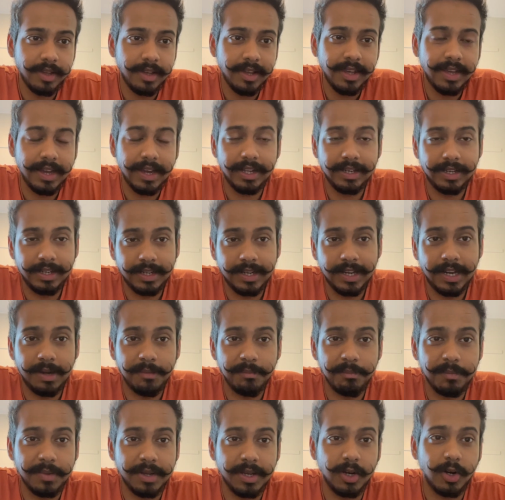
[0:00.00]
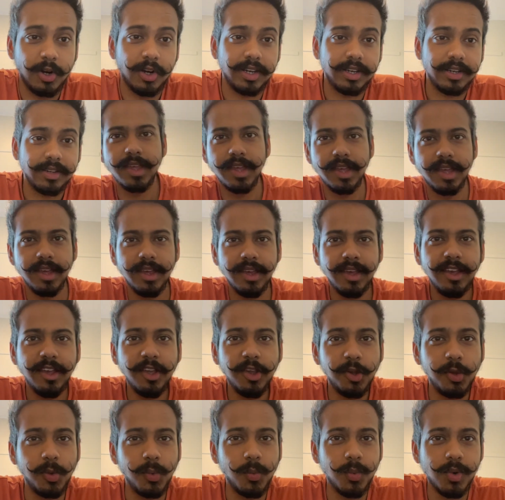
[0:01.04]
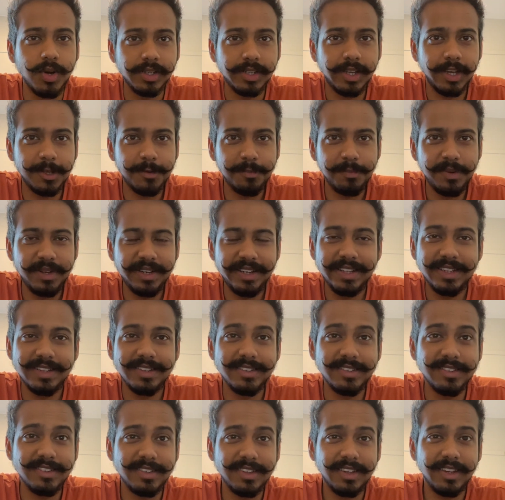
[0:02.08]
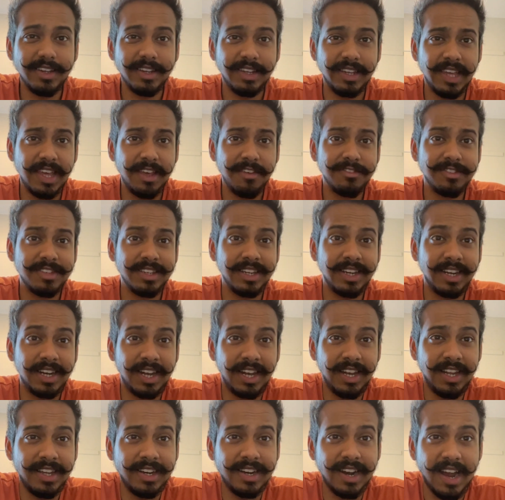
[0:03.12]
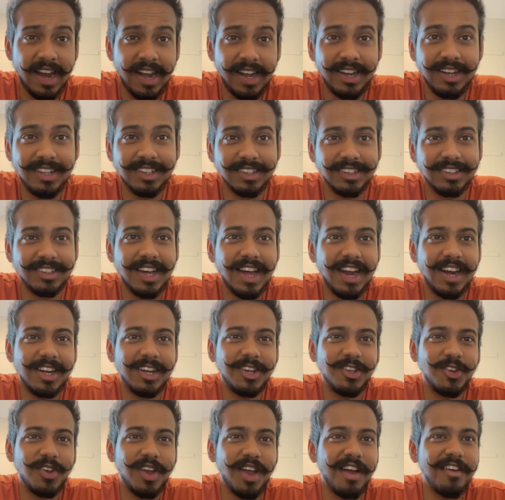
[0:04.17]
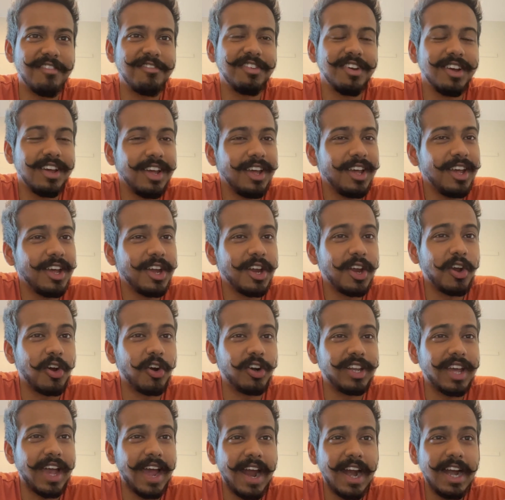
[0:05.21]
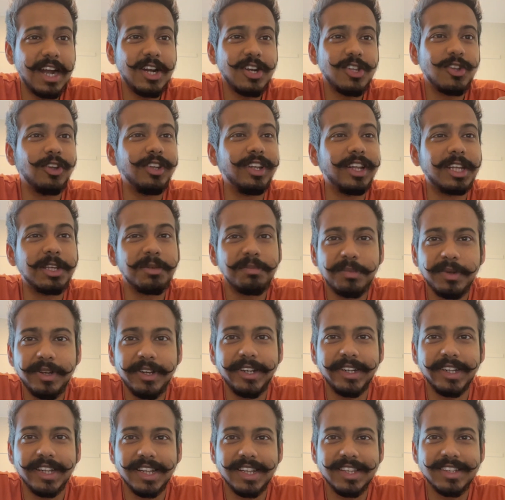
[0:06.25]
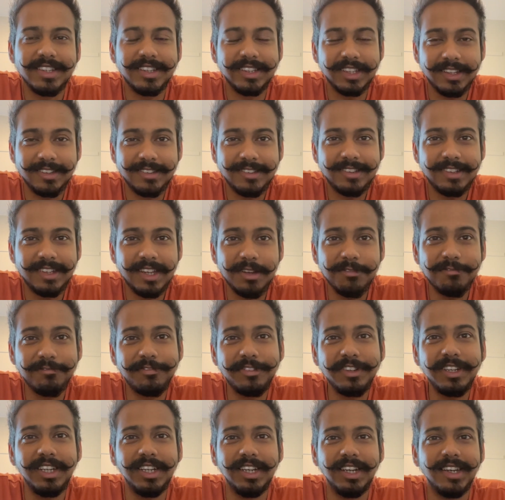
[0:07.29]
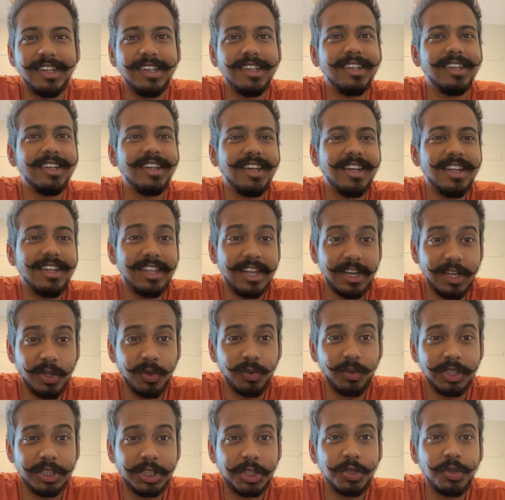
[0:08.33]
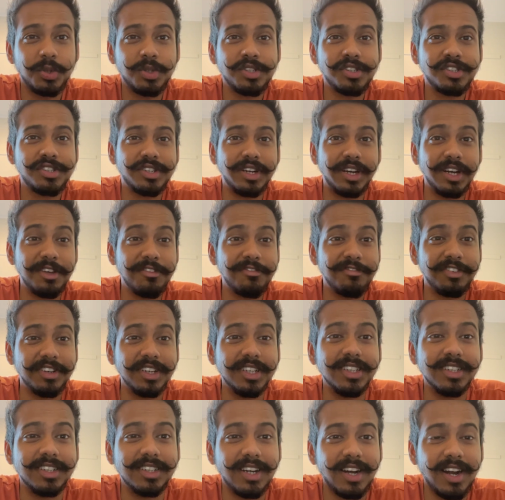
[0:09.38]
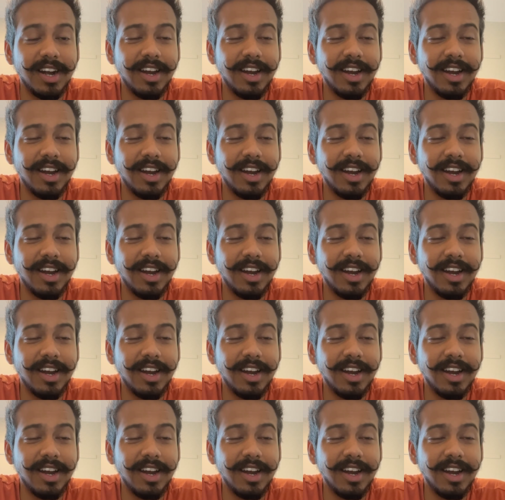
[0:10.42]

and it helped me a lot. Your work experience gives a clear idea that you have got hands-on experience in the same field that you wish to study further.